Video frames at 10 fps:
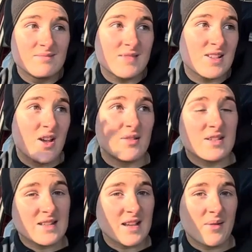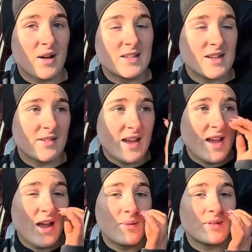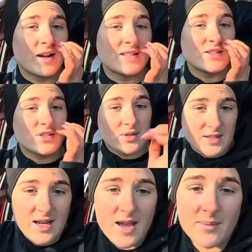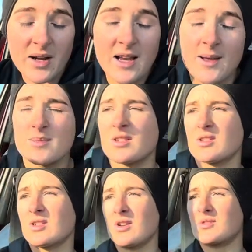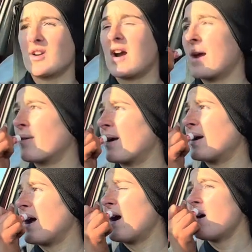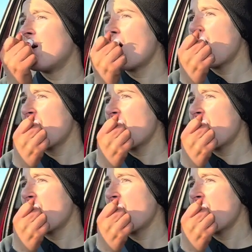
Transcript: So this is how I do it. I hope you guys enjoyed it. My lips are so dry right now.